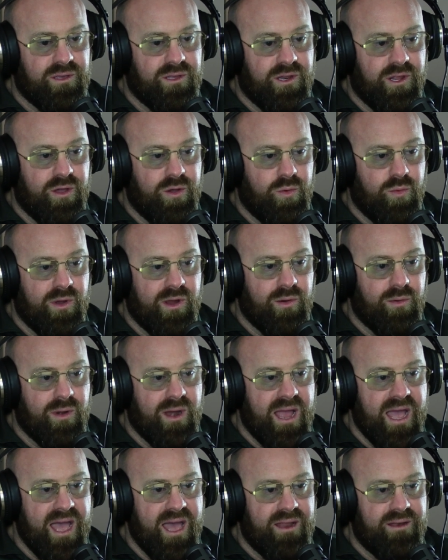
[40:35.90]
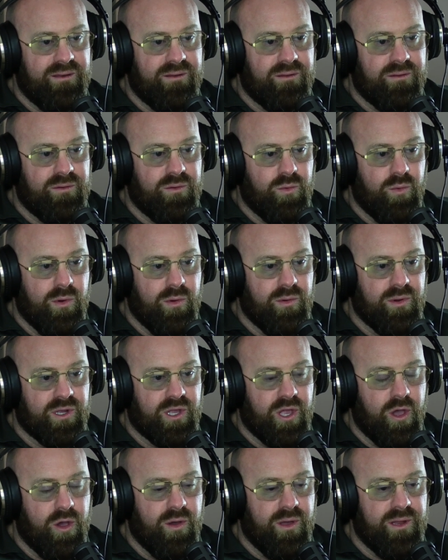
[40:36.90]
where we're at, where we're
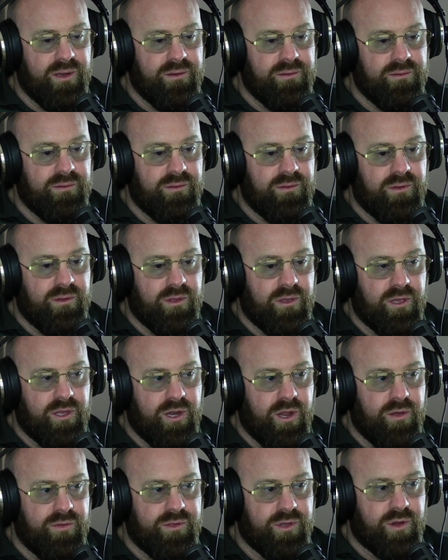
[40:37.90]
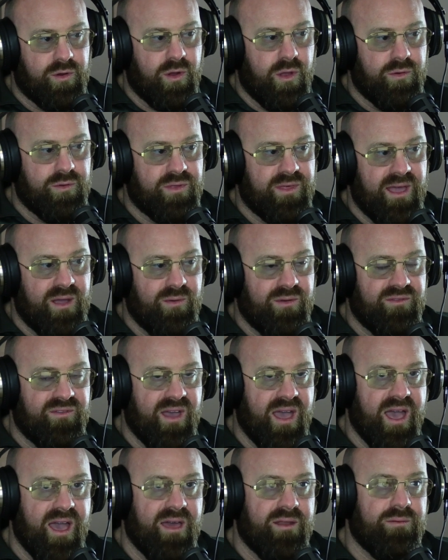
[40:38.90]
going, the growth that we've
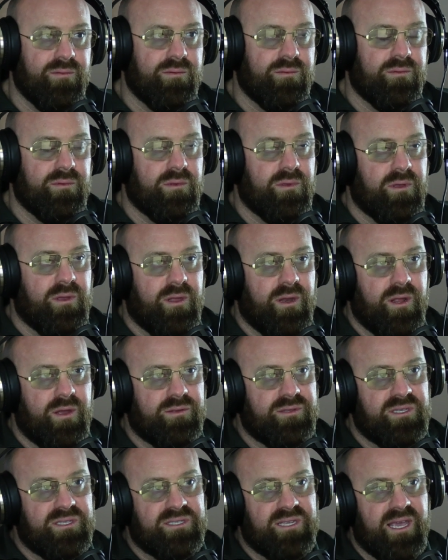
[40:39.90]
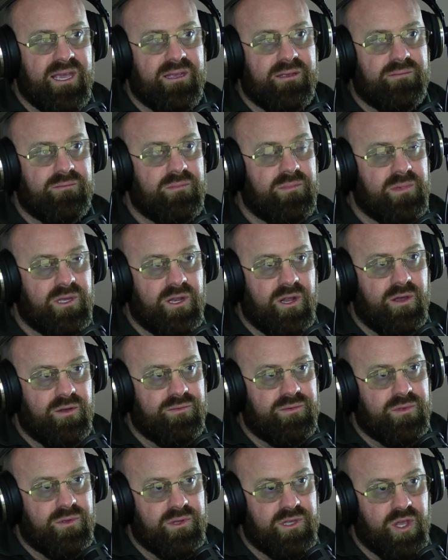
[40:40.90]
had, to say,
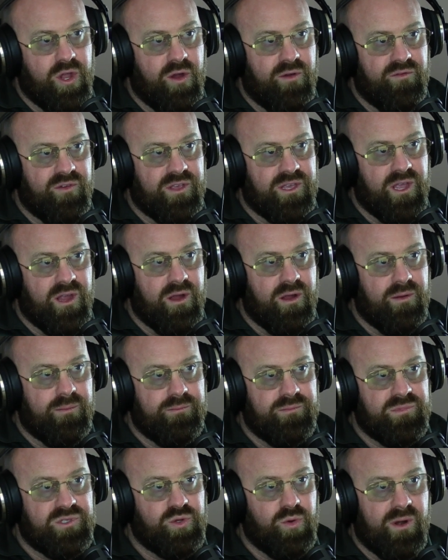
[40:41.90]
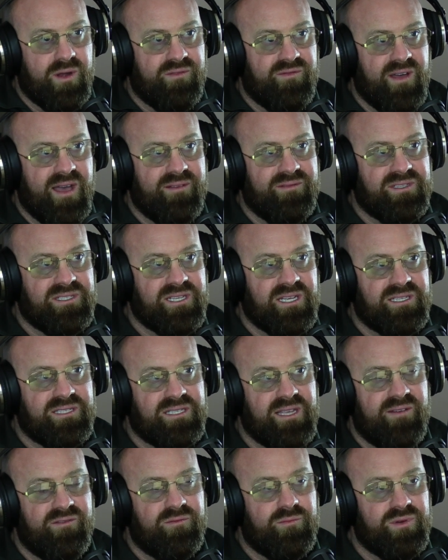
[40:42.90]
year over year, 25 to
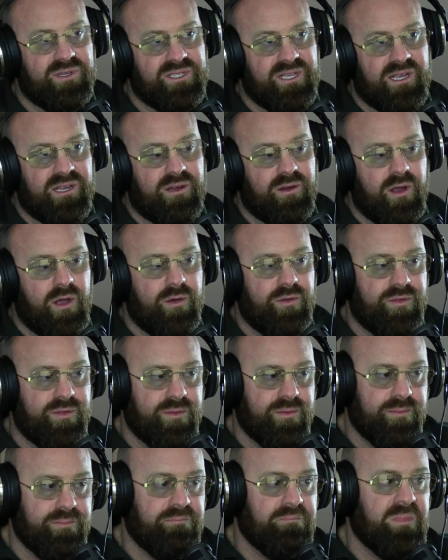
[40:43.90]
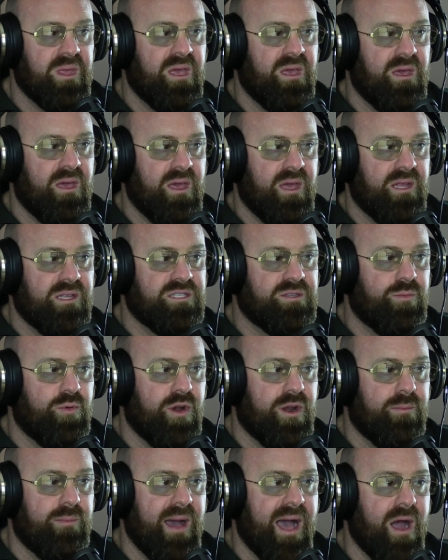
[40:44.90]
7% growth. It's
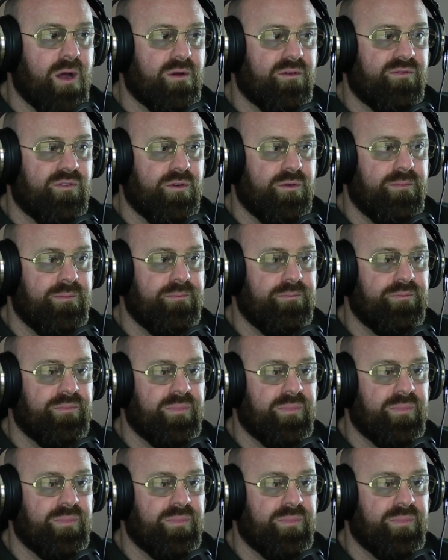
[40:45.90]
pretty powerful.